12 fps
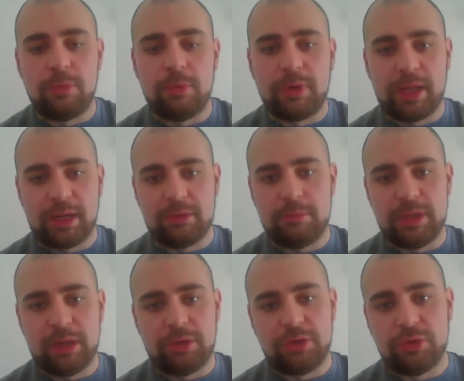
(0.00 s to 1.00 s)
all that can
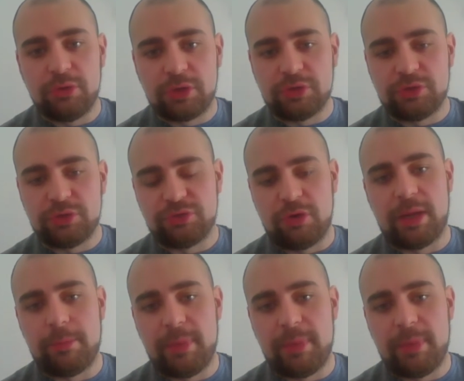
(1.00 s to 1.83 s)
be under your control, and that